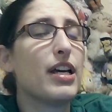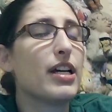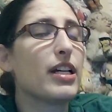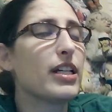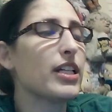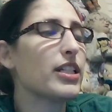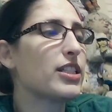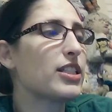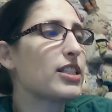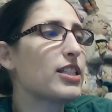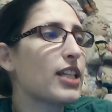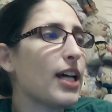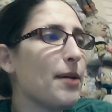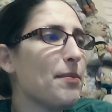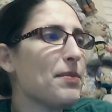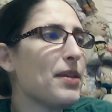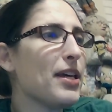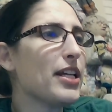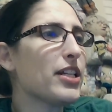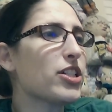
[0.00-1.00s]
Because
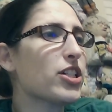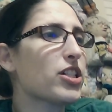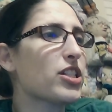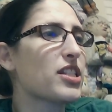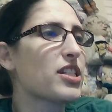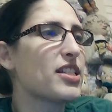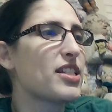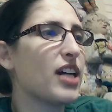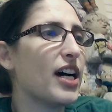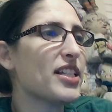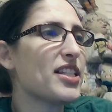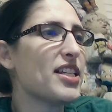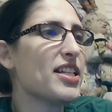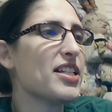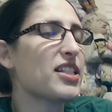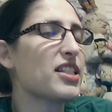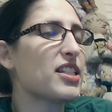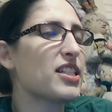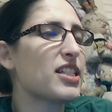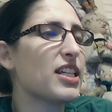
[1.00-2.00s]
something just doesn't
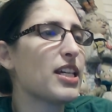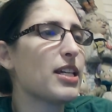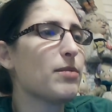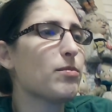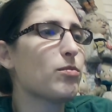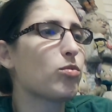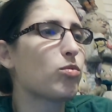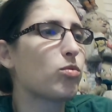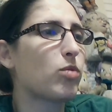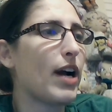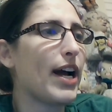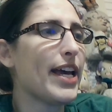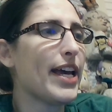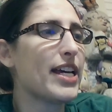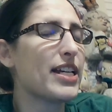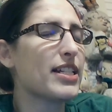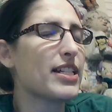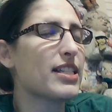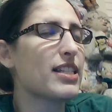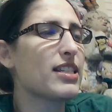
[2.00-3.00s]
seem
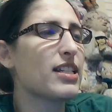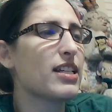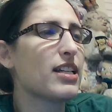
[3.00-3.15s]
right.